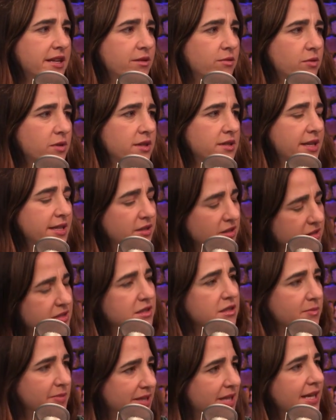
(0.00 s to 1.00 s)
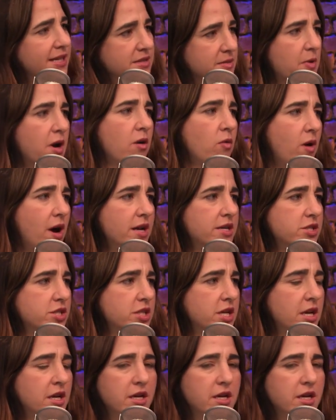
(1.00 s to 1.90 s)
It was it looked a little bit like a smartwatch.